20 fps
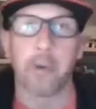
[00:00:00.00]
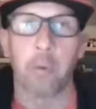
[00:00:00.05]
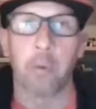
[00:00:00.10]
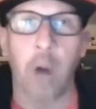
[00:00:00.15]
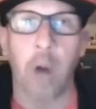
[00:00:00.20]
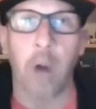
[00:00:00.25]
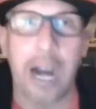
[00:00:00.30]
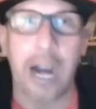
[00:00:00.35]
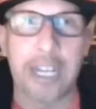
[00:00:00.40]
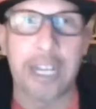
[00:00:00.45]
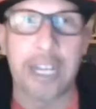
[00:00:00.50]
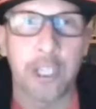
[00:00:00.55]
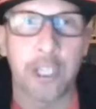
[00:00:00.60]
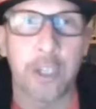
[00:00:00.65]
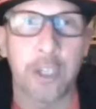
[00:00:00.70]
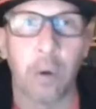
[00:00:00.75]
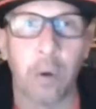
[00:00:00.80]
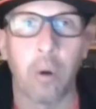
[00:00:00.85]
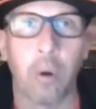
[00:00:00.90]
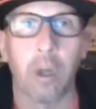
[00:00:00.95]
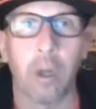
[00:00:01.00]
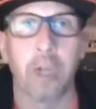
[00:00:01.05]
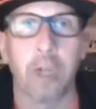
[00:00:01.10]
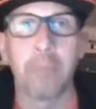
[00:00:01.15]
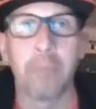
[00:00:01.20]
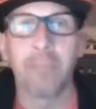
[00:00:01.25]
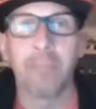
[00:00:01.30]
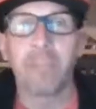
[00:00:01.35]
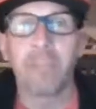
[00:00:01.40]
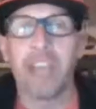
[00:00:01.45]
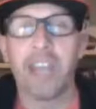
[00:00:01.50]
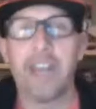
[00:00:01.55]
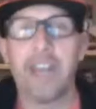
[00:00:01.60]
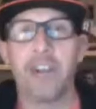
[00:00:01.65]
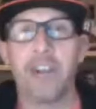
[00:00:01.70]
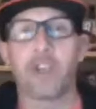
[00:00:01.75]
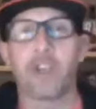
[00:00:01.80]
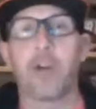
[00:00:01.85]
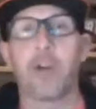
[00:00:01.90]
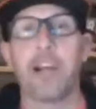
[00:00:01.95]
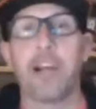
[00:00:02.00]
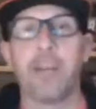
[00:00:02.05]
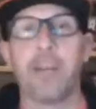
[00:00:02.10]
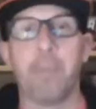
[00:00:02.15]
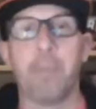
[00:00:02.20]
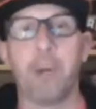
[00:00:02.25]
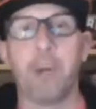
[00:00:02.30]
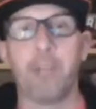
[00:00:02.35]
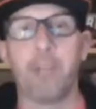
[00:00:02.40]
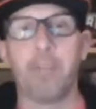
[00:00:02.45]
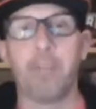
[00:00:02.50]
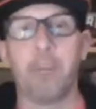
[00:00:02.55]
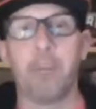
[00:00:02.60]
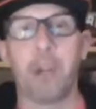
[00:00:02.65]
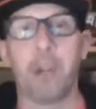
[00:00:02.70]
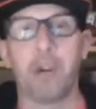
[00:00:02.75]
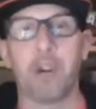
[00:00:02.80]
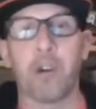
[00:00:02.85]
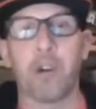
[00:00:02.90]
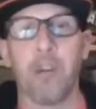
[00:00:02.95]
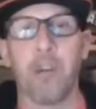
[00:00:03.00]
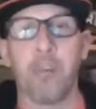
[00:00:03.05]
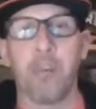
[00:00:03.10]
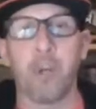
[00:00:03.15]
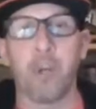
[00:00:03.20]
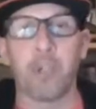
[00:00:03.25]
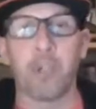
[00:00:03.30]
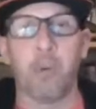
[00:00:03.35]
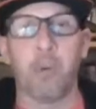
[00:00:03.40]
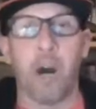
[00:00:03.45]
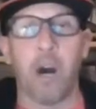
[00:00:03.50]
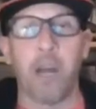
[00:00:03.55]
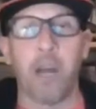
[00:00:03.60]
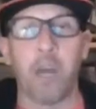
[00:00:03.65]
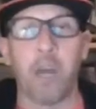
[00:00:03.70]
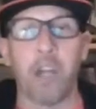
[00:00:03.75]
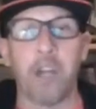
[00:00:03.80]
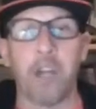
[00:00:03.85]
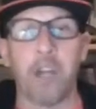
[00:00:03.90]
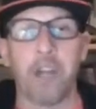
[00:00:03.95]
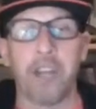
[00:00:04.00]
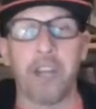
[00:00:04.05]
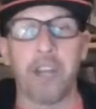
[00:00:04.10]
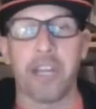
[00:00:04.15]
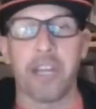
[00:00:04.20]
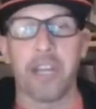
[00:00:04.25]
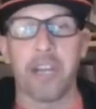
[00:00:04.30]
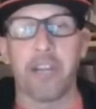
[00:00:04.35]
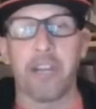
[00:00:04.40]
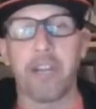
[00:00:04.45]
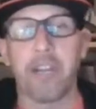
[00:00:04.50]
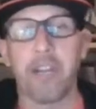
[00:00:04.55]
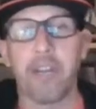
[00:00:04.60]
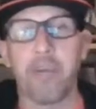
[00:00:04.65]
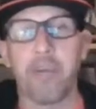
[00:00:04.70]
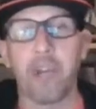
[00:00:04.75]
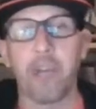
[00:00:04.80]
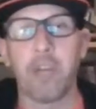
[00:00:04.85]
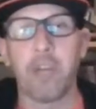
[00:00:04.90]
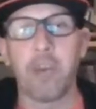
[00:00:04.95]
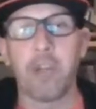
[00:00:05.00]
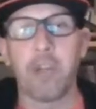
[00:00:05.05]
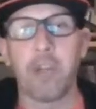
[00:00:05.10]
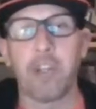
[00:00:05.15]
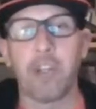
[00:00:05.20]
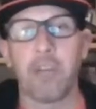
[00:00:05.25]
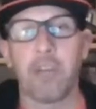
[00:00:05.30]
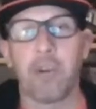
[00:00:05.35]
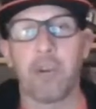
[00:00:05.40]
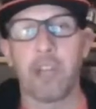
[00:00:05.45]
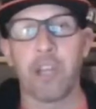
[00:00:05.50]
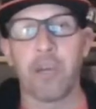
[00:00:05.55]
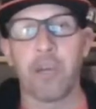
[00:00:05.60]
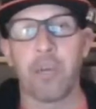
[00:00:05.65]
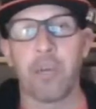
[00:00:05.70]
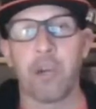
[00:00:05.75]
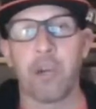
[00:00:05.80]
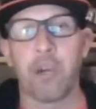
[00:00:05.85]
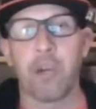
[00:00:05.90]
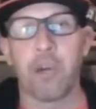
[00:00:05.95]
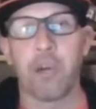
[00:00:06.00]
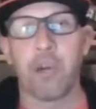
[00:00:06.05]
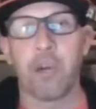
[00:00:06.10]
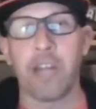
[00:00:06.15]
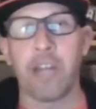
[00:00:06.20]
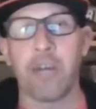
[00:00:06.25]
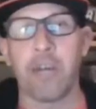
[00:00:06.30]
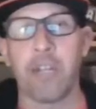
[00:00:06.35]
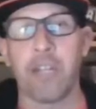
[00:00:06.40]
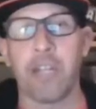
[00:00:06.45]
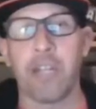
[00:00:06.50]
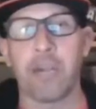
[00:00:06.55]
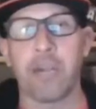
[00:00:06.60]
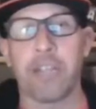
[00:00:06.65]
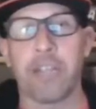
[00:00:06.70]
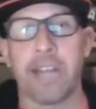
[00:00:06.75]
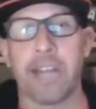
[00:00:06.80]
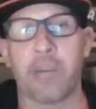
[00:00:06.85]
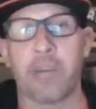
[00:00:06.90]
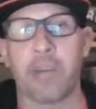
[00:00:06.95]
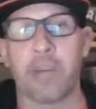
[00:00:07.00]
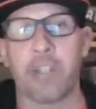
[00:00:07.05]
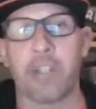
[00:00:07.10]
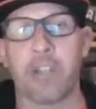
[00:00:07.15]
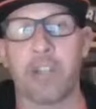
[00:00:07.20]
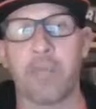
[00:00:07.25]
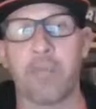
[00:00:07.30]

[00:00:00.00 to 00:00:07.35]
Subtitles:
wine store and they're trying to push wine, what are you thinking? What are you pushing? How do you deal with that question?